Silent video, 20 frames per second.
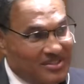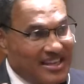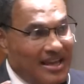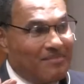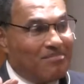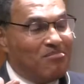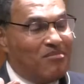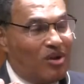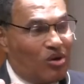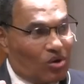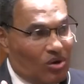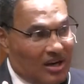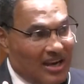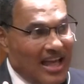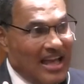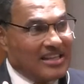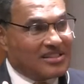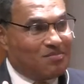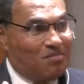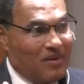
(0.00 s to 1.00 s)

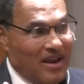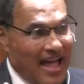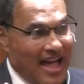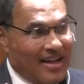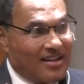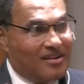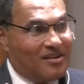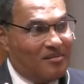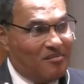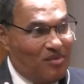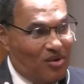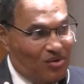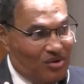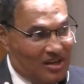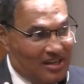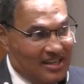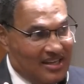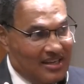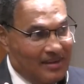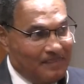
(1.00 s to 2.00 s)
middle-class black
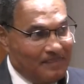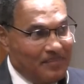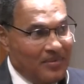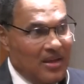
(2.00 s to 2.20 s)
community